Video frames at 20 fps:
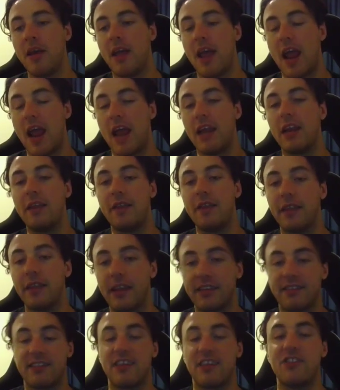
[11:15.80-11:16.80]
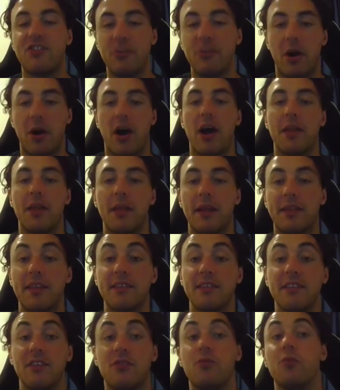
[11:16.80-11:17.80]
Anything that sets you behind like
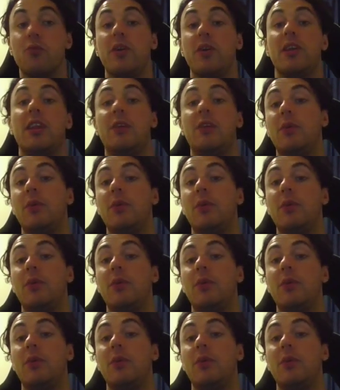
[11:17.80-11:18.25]
this is really,